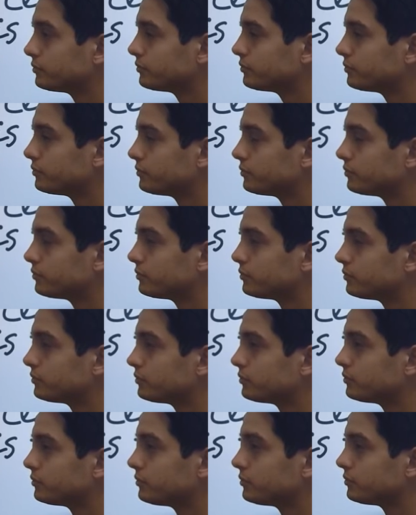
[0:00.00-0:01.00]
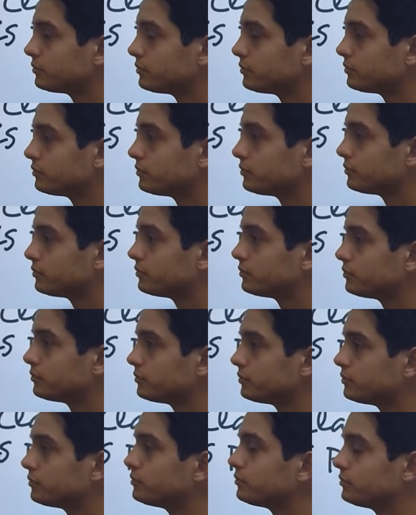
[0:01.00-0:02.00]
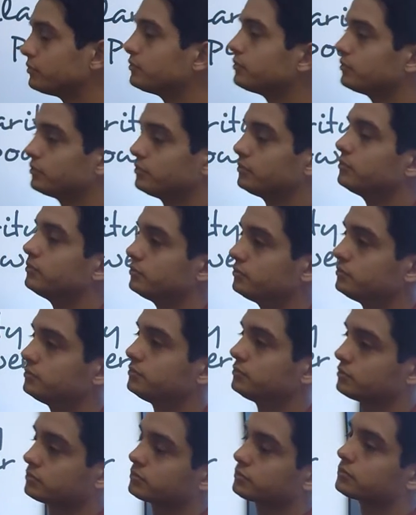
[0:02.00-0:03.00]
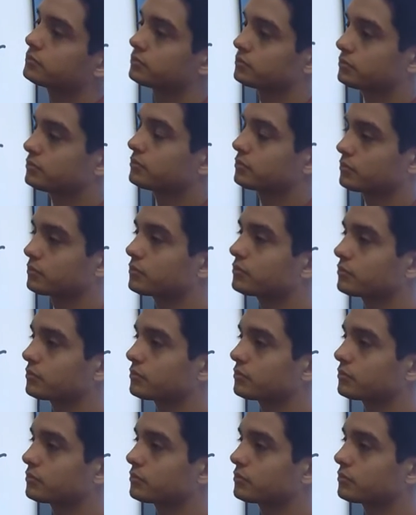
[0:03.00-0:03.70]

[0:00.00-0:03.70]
[no speech]